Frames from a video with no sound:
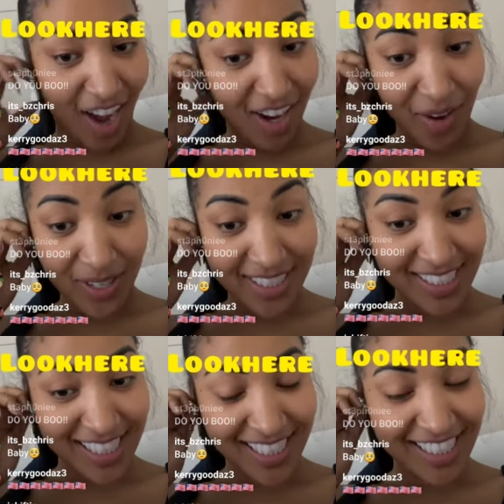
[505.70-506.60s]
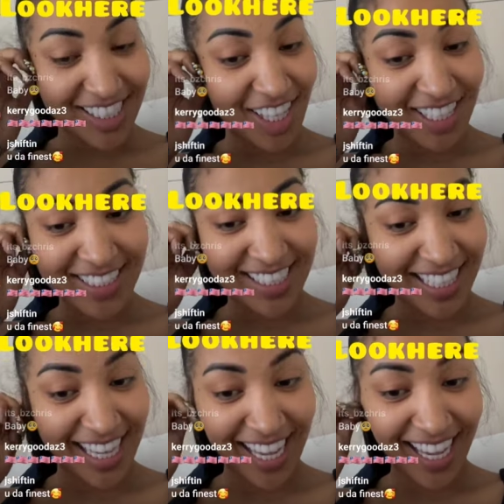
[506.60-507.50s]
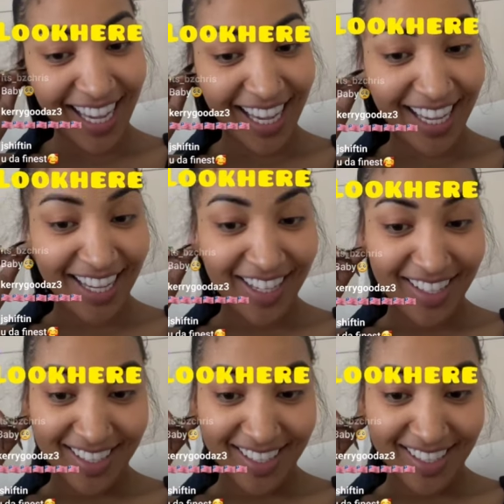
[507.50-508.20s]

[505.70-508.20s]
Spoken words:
All I want to see is tongue today.